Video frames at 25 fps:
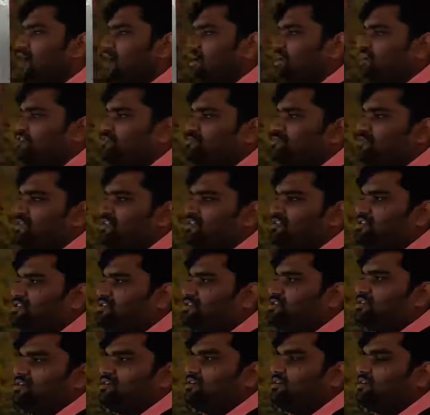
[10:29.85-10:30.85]
As
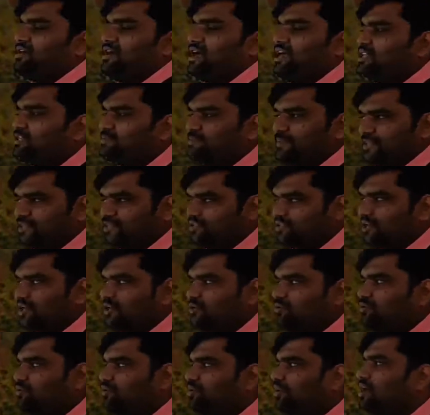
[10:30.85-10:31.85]
best I
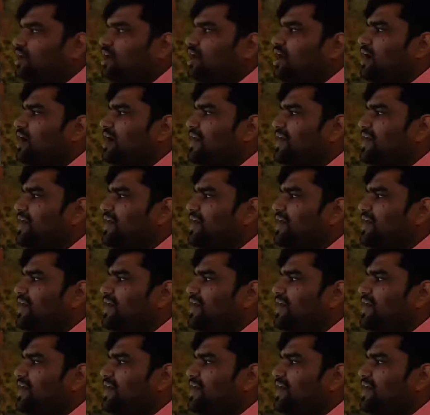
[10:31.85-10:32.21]
could,